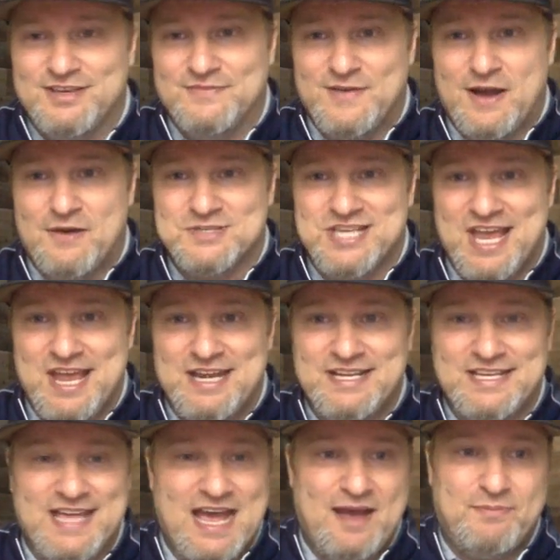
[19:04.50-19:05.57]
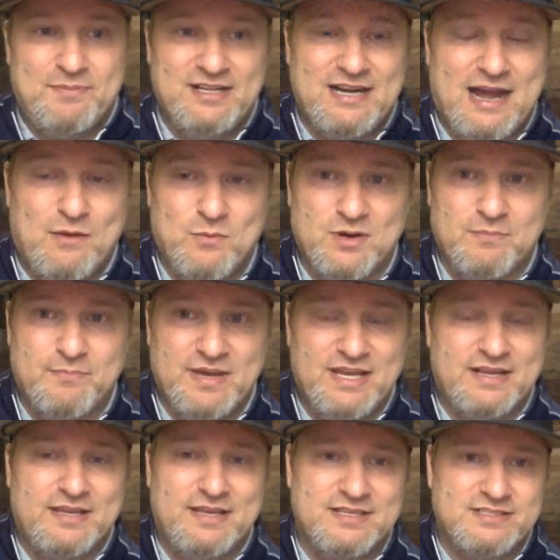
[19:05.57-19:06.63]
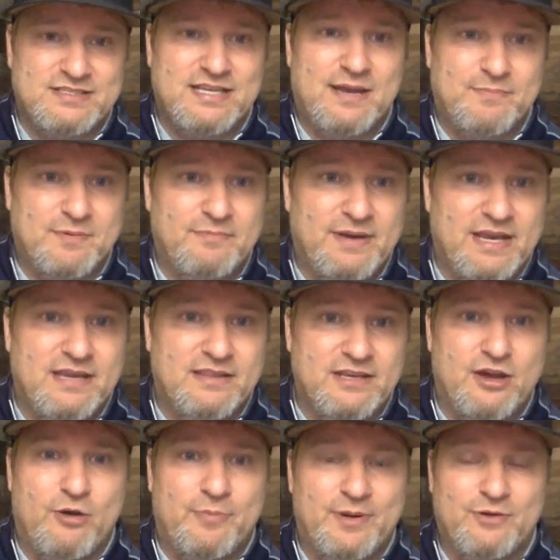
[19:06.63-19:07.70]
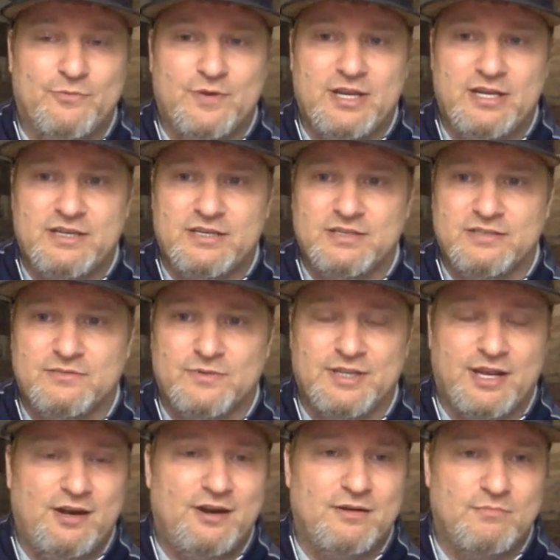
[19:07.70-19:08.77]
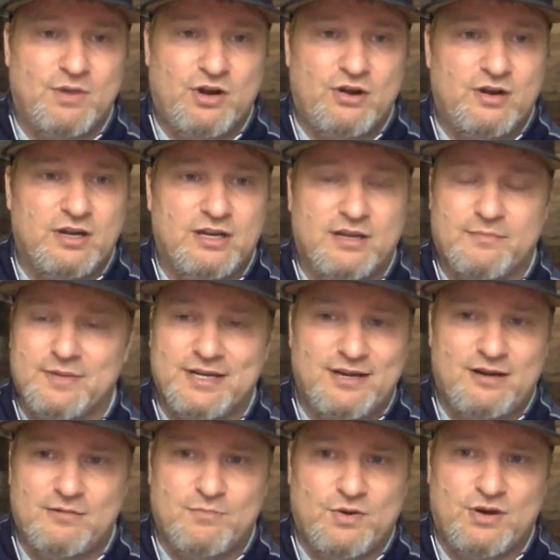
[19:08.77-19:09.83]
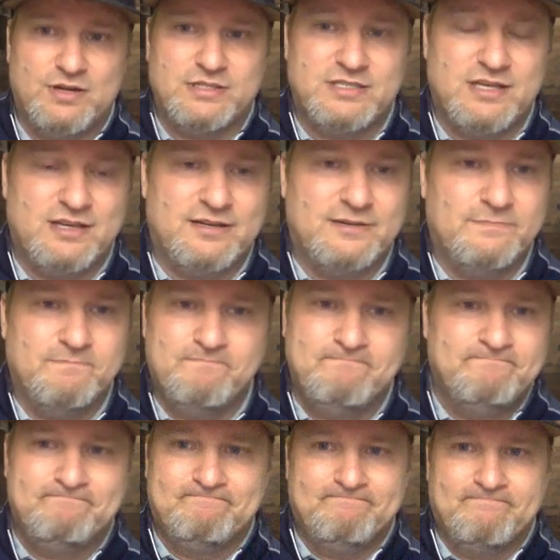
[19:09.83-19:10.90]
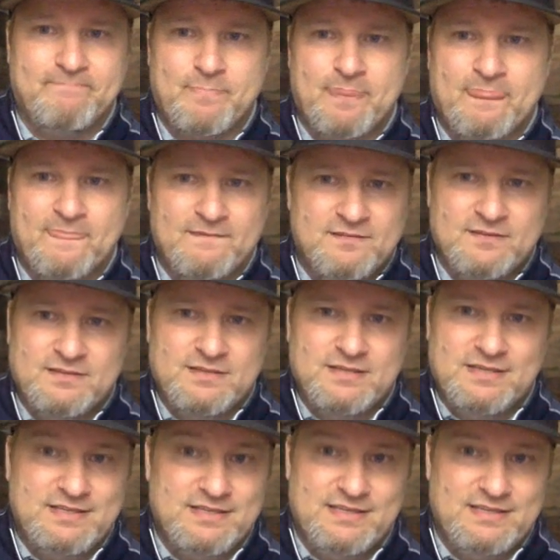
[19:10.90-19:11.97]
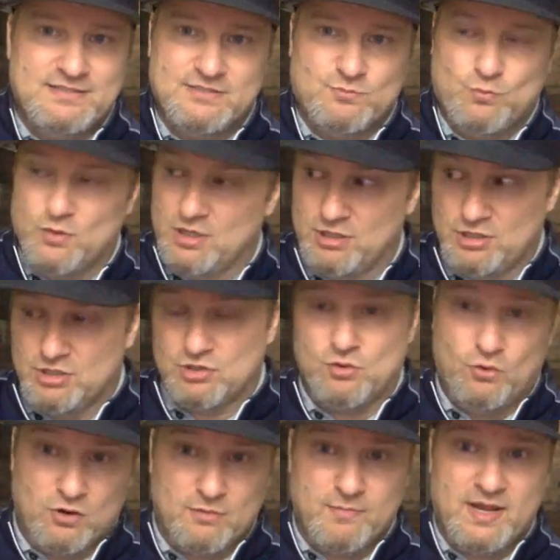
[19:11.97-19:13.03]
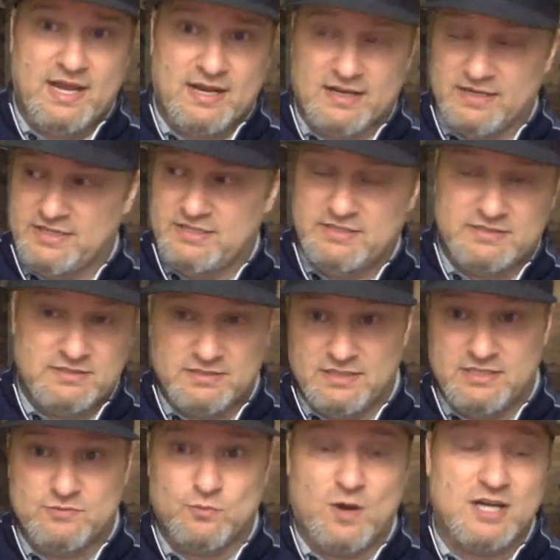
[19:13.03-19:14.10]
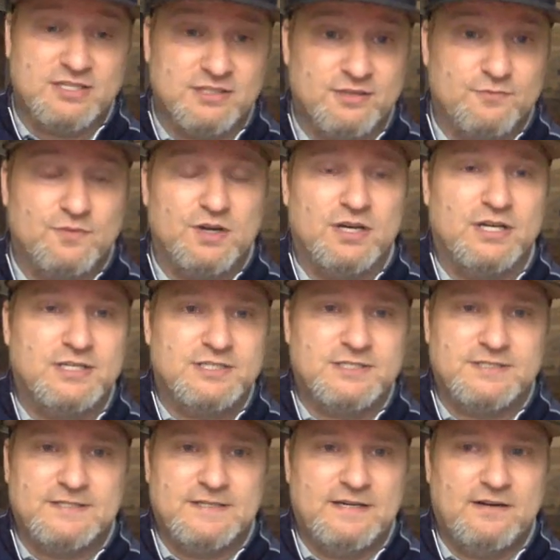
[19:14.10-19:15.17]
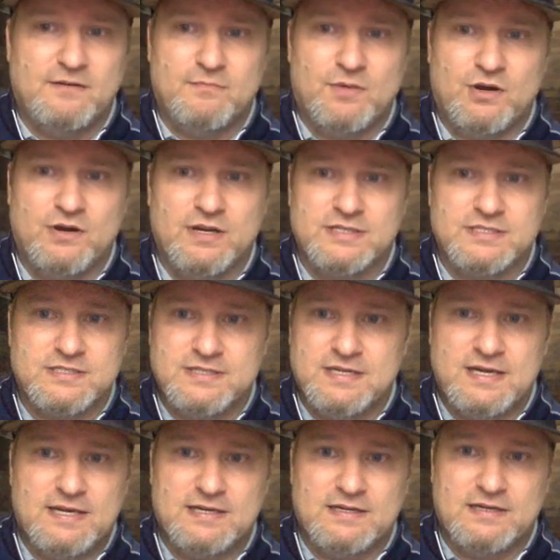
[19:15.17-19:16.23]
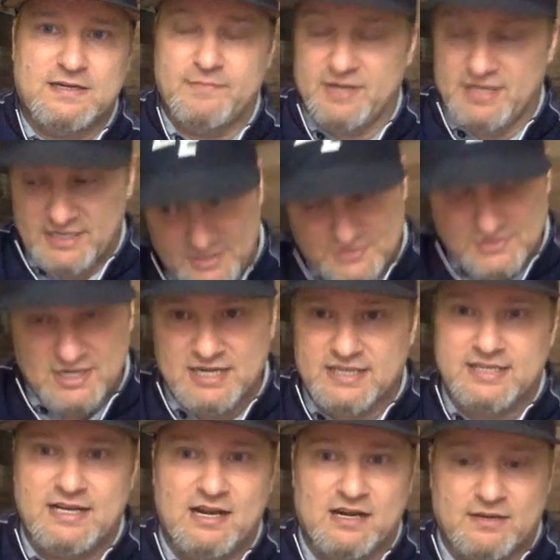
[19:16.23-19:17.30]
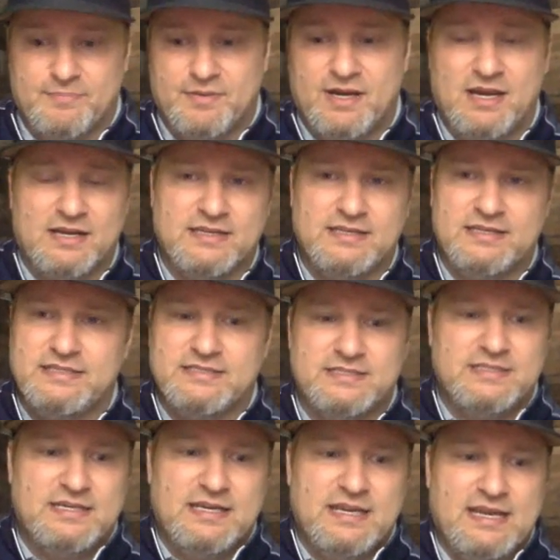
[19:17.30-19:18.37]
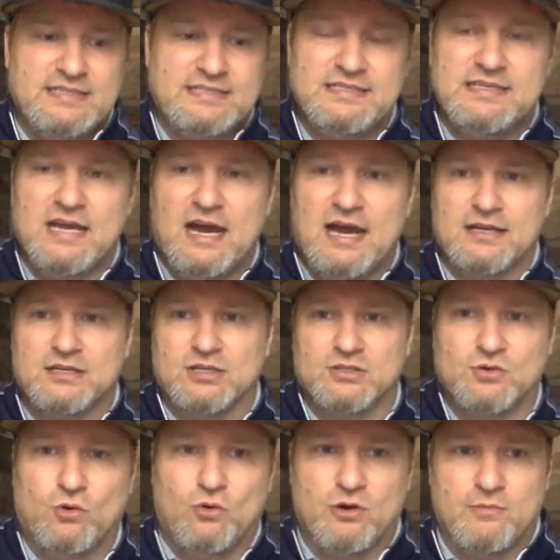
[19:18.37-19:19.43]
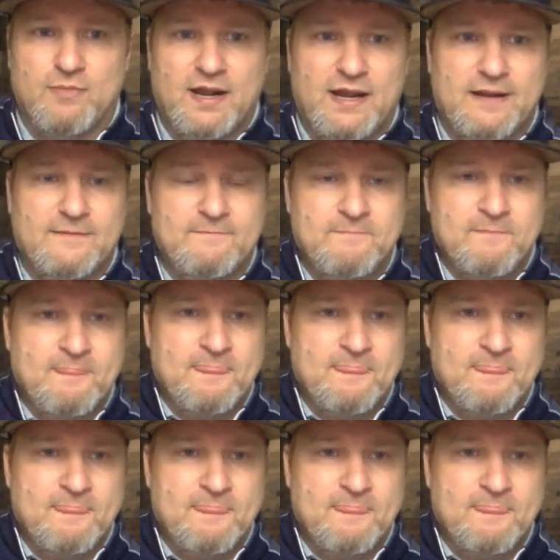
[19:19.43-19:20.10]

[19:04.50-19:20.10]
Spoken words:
If I was handicapping it, I would have bet against Tampa Bay the opening week with Aaron Murray. I mean, Aaron Murray's not he's a one-look quarterback, and he's watching the rush. Aaron Murray is not he's trying to get out of the pocket. He's not a good quarterback.